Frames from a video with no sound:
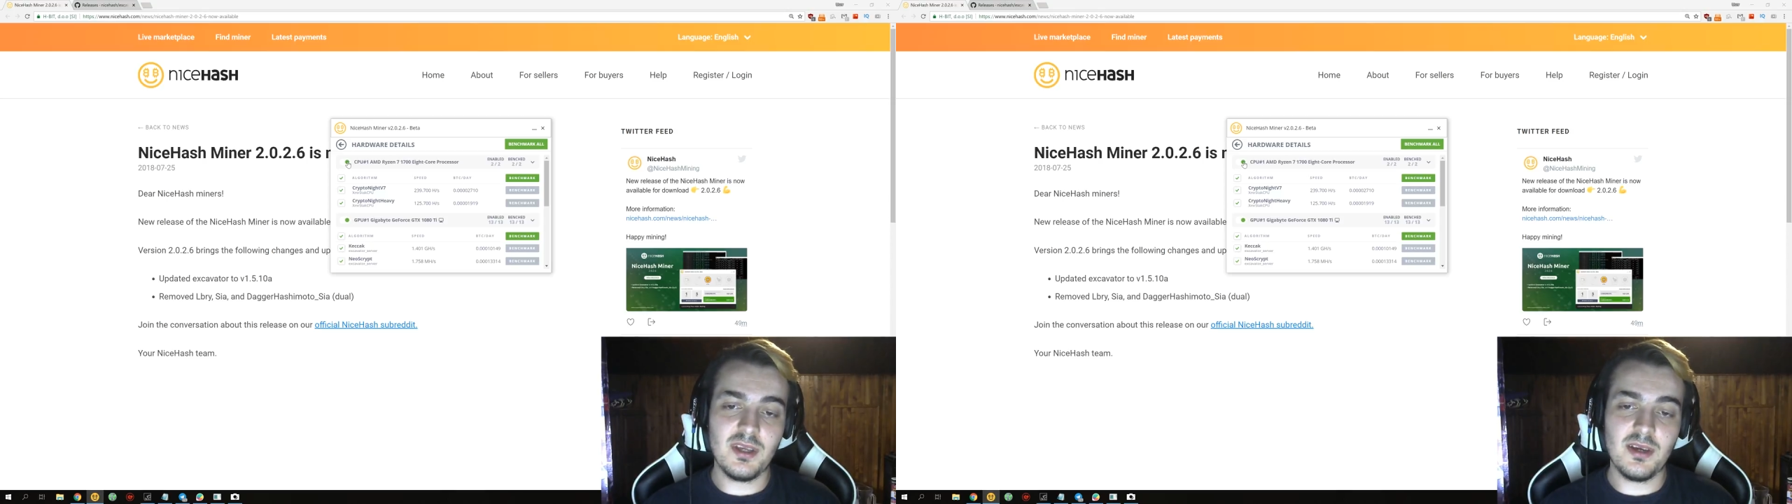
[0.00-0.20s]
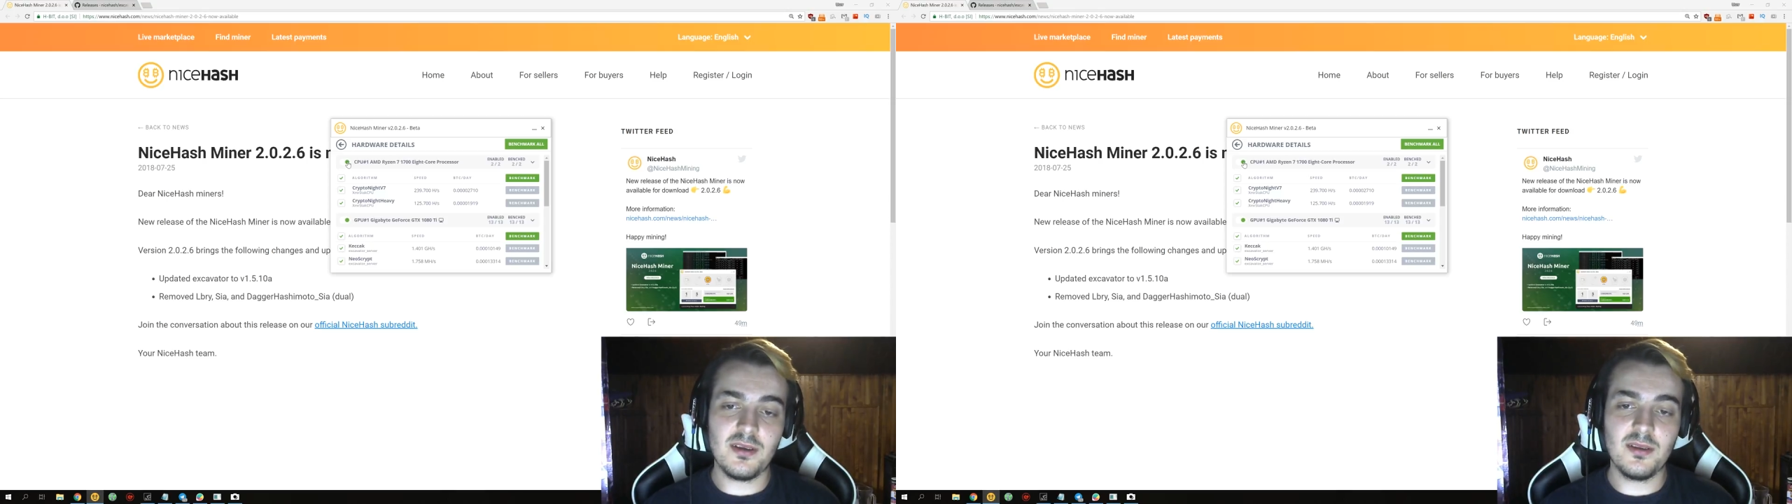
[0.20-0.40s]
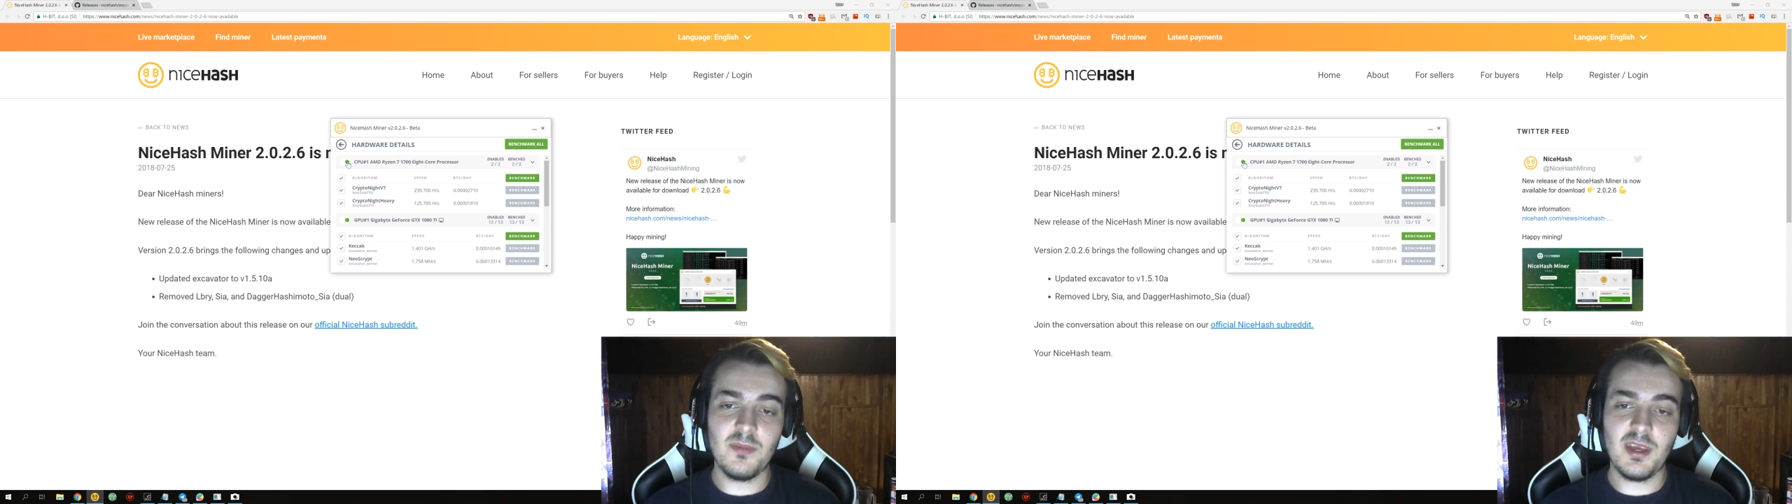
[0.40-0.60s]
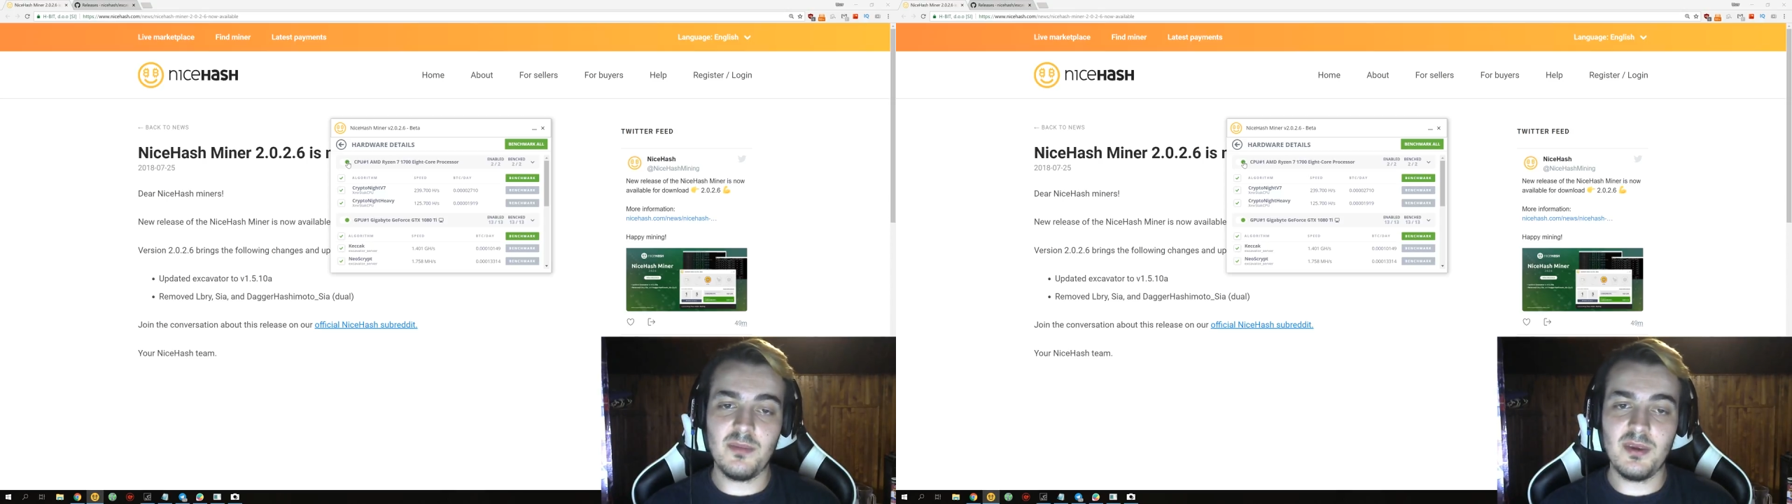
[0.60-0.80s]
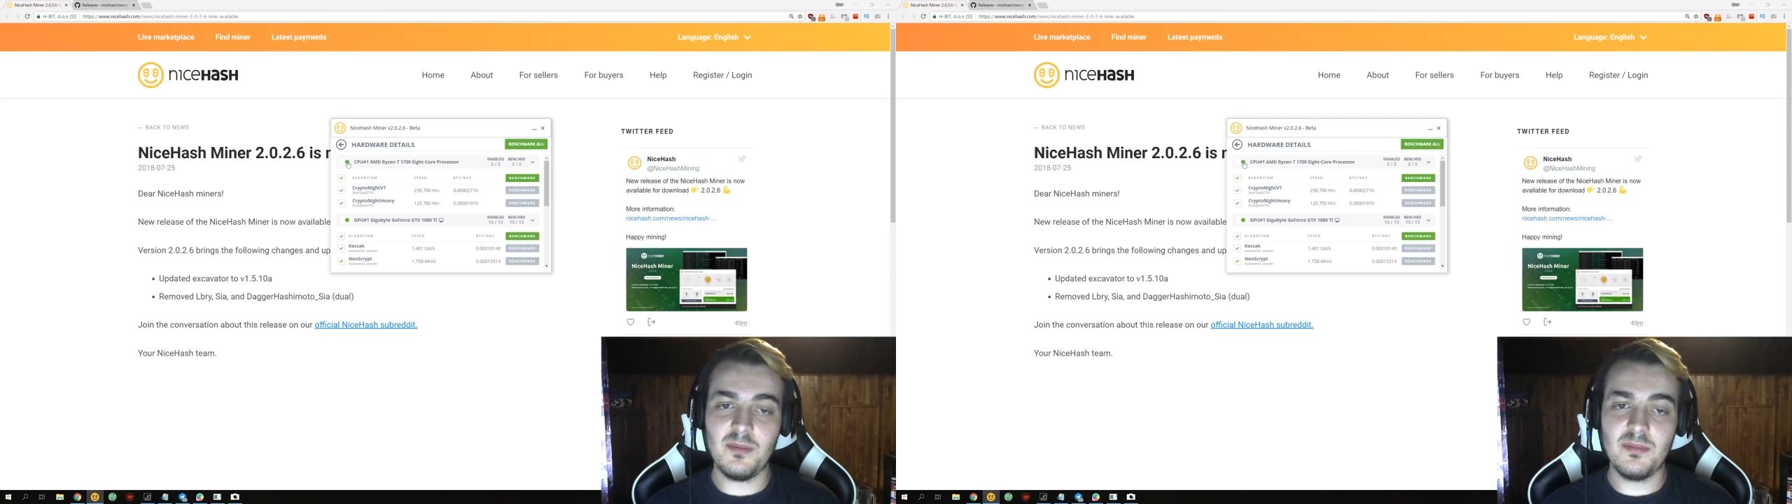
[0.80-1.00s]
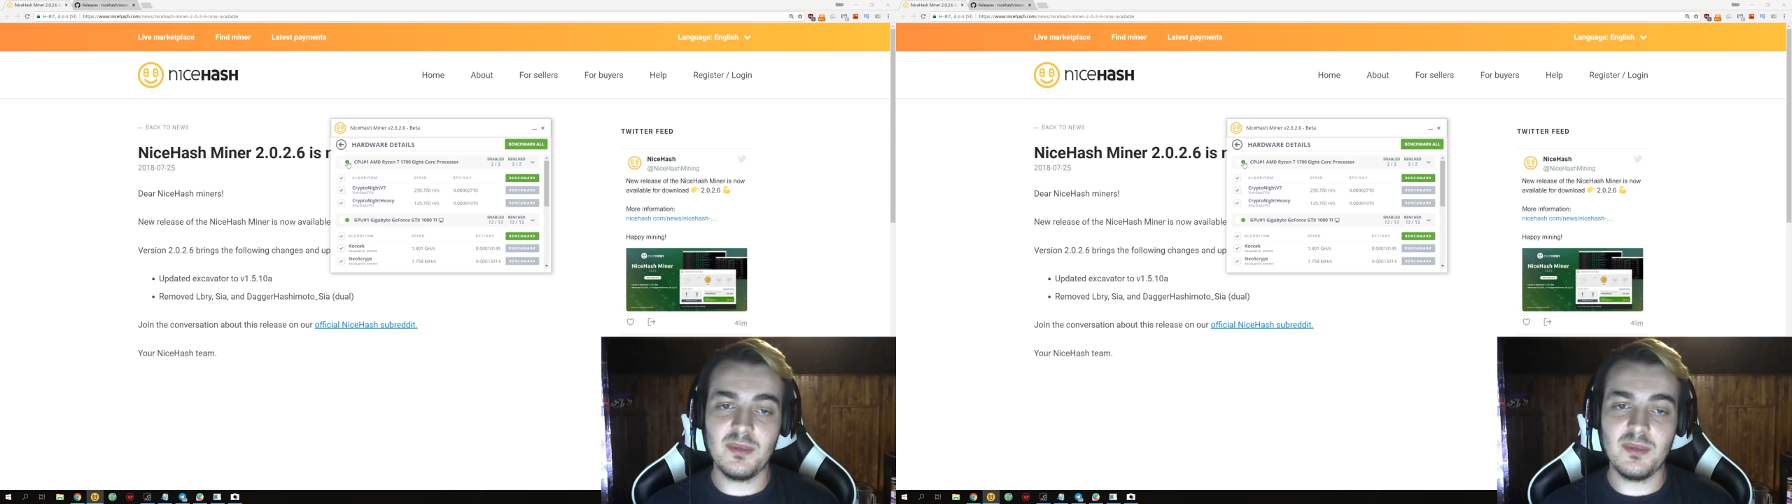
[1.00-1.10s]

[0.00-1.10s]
there maybe